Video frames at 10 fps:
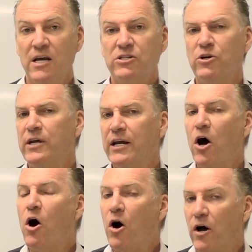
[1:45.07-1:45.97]
so you get a
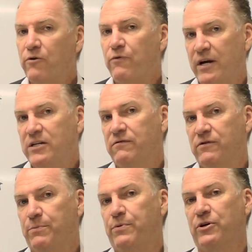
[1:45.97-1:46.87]
higher rate
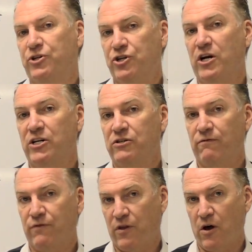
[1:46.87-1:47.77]
of
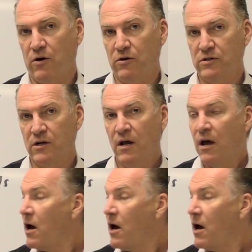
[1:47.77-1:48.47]
depreciation for those.